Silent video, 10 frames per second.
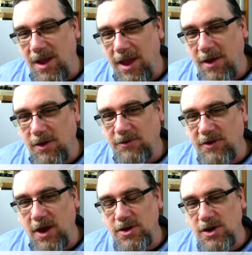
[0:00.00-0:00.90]
Hegel
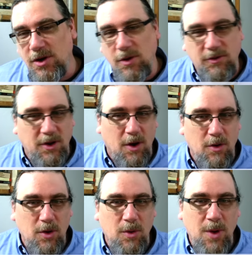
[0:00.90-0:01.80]
session using our
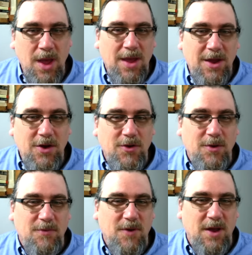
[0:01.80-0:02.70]
new
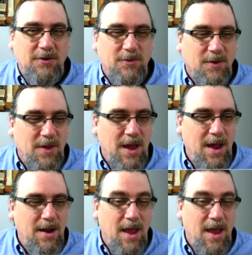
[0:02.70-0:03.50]
interface for that.